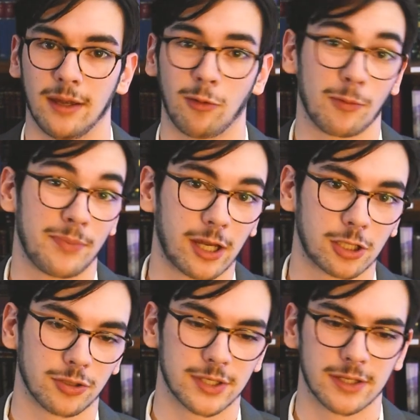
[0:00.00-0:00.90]
or
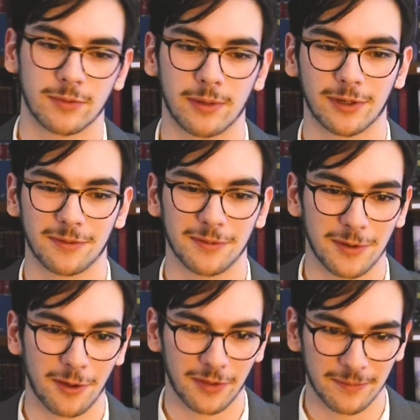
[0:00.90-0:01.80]
pictures as we would
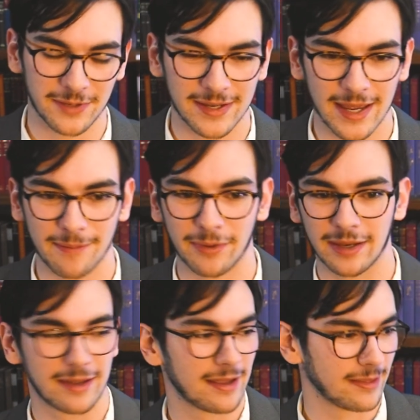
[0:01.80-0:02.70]
know them today, but